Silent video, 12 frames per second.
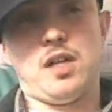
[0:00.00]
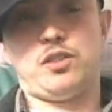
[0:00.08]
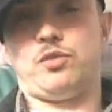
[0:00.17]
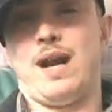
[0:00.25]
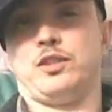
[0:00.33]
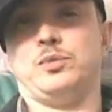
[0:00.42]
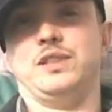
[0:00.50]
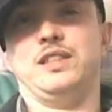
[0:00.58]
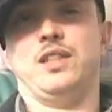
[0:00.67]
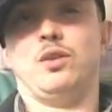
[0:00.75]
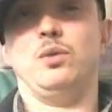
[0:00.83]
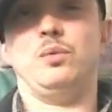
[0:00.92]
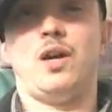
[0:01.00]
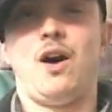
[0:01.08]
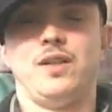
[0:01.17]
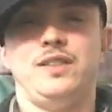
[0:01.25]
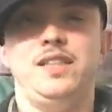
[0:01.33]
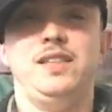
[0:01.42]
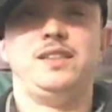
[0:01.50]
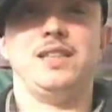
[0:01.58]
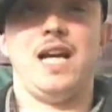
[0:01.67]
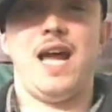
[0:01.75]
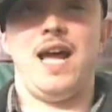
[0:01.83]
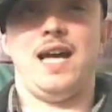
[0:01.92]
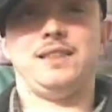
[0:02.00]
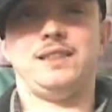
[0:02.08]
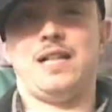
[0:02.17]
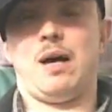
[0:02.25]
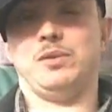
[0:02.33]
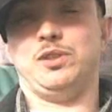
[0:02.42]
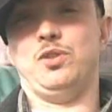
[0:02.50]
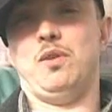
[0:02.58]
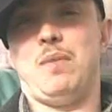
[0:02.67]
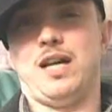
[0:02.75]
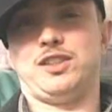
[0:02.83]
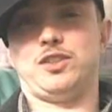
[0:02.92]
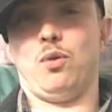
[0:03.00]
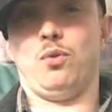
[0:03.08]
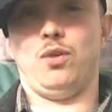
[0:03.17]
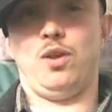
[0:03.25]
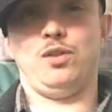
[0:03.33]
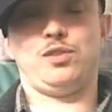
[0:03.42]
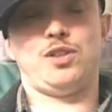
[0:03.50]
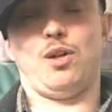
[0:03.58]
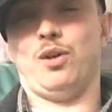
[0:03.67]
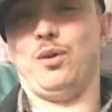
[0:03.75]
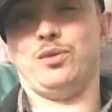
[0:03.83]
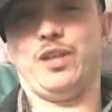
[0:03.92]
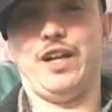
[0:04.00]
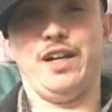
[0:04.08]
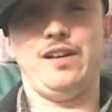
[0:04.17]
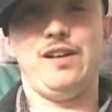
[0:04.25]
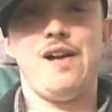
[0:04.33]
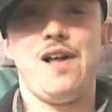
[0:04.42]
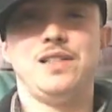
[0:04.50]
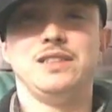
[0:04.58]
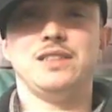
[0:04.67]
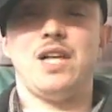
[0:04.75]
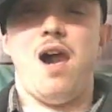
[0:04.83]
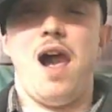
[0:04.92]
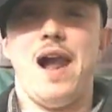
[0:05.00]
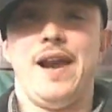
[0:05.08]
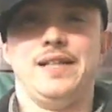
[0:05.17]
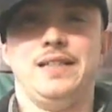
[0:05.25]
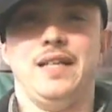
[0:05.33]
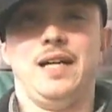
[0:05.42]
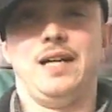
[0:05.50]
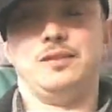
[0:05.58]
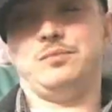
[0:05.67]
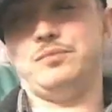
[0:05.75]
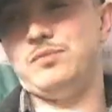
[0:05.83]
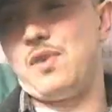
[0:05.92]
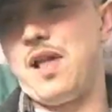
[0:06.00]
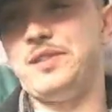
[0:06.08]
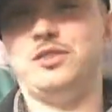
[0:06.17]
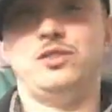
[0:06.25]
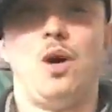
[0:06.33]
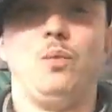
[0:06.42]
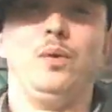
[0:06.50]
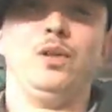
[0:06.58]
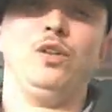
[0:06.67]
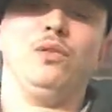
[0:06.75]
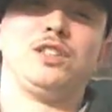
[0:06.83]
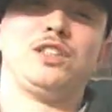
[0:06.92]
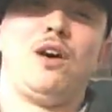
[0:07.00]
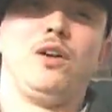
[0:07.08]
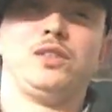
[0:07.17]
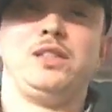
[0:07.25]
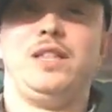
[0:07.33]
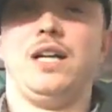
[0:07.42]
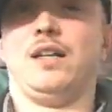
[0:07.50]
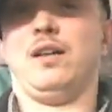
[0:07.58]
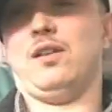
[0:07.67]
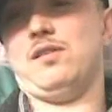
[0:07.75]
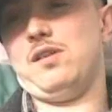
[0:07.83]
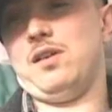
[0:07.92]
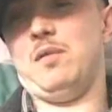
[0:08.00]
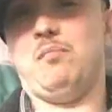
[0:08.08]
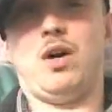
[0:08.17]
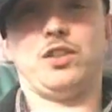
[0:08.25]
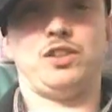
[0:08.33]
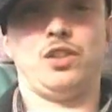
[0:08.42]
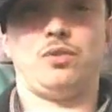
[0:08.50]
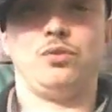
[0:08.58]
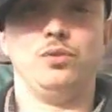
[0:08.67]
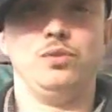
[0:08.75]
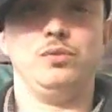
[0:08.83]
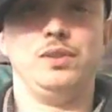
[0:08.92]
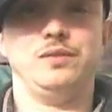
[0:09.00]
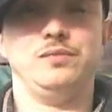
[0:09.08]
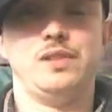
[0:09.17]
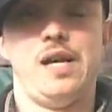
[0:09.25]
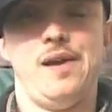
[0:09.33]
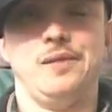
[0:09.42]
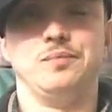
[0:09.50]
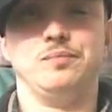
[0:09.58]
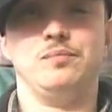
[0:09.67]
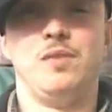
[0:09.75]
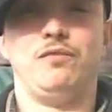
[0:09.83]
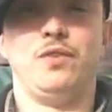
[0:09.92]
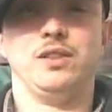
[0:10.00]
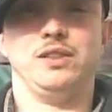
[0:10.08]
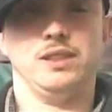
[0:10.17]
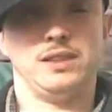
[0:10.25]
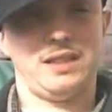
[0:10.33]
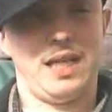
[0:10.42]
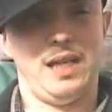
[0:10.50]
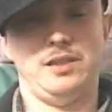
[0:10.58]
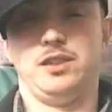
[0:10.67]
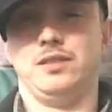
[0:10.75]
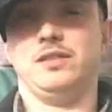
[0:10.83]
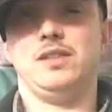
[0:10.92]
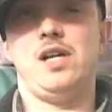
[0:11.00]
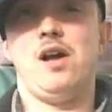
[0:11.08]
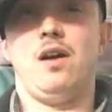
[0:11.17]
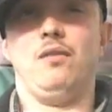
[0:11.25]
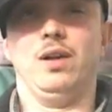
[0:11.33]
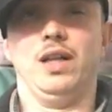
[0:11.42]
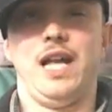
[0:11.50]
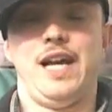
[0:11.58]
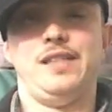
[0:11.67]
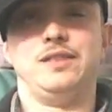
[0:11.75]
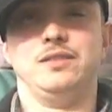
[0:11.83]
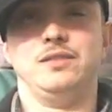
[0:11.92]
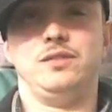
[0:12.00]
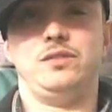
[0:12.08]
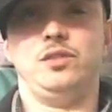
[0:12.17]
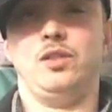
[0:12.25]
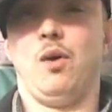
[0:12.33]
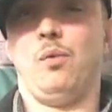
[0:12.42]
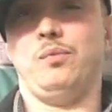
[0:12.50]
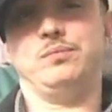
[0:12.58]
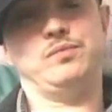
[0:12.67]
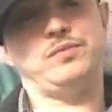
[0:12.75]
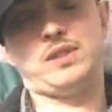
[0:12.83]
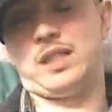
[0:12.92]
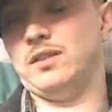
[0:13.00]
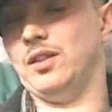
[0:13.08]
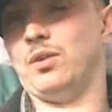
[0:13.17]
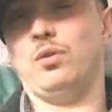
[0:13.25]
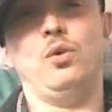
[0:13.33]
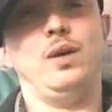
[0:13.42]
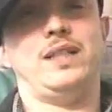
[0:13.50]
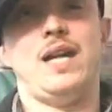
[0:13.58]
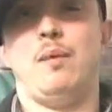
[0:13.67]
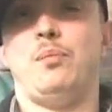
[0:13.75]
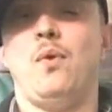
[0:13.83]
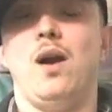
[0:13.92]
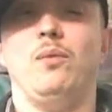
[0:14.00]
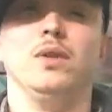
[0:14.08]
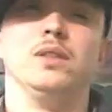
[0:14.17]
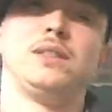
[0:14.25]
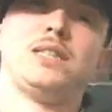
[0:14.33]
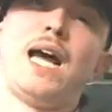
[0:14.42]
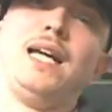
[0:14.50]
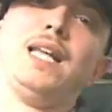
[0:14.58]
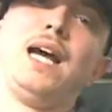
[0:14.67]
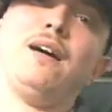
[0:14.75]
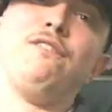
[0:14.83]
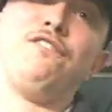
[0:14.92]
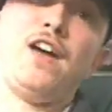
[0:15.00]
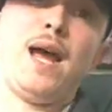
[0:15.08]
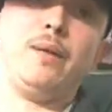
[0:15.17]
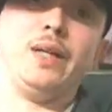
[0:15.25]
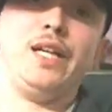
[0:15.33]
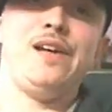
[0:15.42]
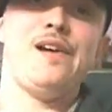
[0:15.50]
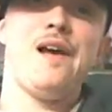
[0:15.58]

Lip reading: Trax was in a group called D to the S, and I was doing my solo thing, and you know, we were doing songs together amongst the crew, and motherfuckers just came to relate, and you know, the crew at that point was tight like a family.